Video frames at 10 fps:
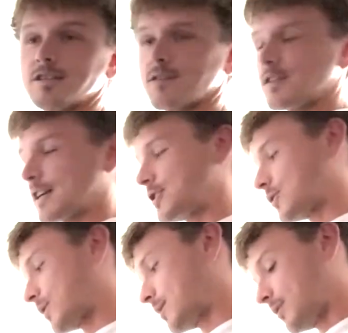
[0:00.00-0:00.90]
of it and I just don't
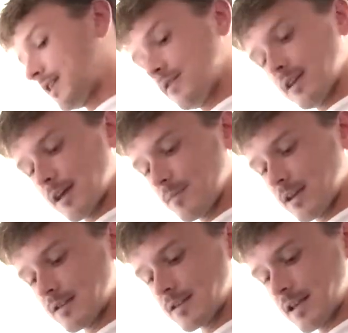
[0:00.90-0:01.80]
want to believe it yet
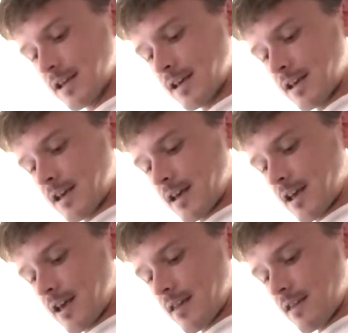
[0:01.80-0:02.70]
because
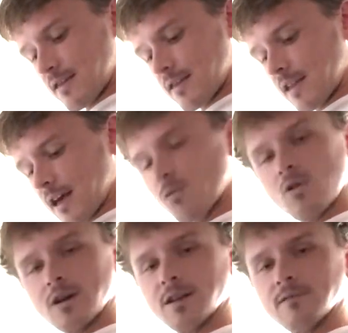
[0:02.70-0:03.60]
I
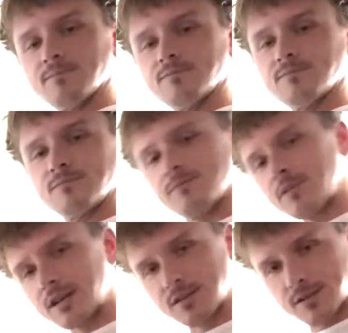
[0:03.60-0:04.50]
want it.
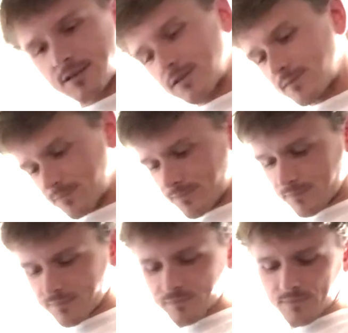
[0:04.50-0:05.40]
Because
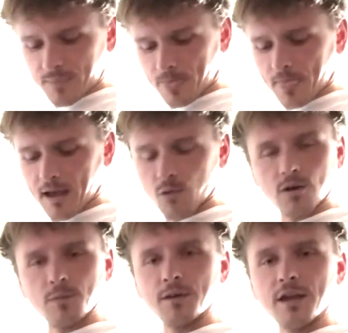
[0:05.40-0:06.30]
I want
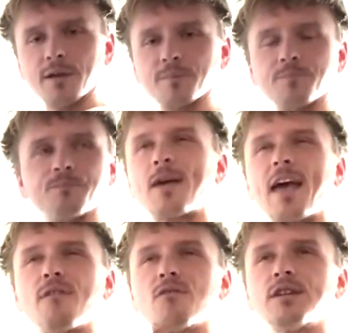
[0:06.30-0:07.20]
to be it.
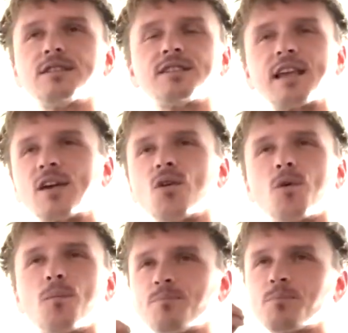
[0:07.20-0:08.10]
Every
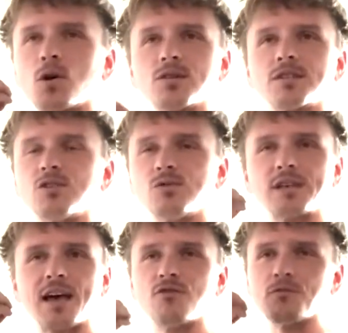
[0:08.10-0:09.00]
single person who's
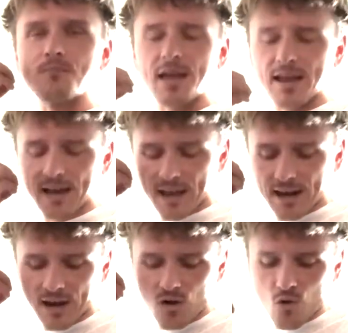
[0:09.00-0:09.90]
ever made any
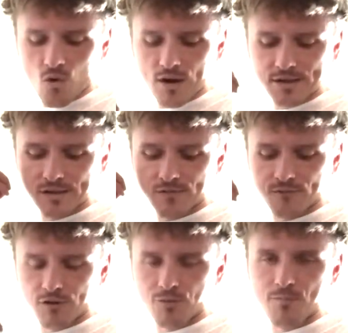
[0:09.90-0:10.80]
noise as a
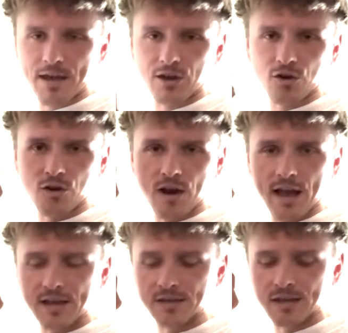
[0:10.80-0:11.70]
filmmaker,
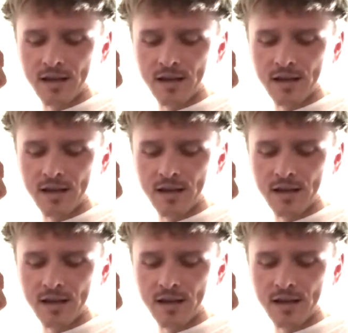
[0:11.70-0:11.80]
as